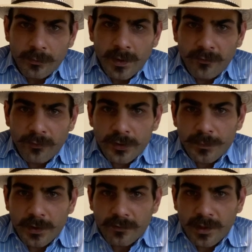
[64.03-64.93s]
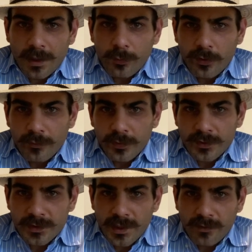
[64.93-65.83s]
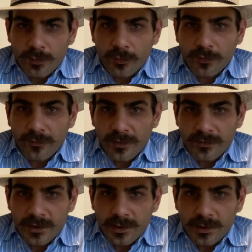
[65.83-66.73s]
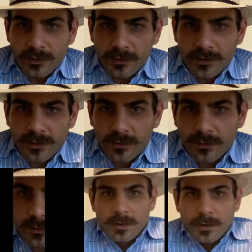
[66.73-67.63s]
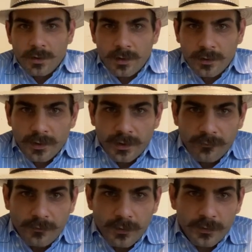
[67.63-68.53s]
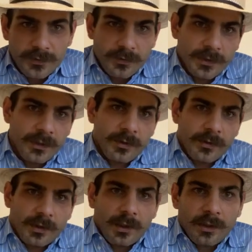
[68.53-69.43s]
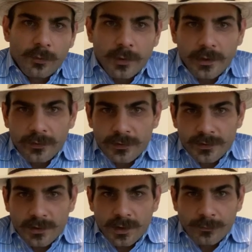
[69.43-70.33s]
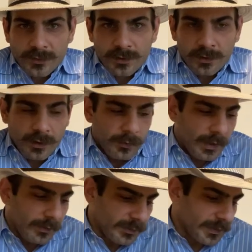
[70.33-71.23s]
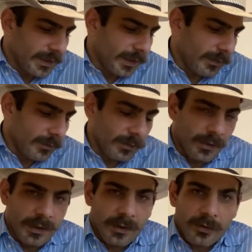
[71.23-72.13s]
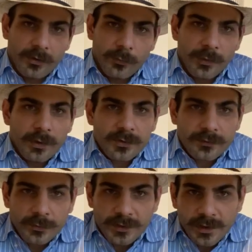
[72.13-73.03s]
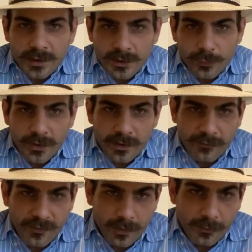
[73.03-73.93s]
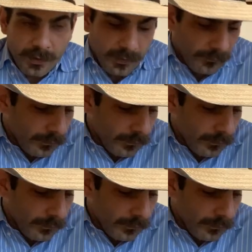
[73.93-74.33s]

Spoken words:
my first pair of cowboy boots that I've owned for 15 years. All right, folks, so here are the clear winners. I'm just gonna go out and say it. They are the Rios of Mercedes brand of family.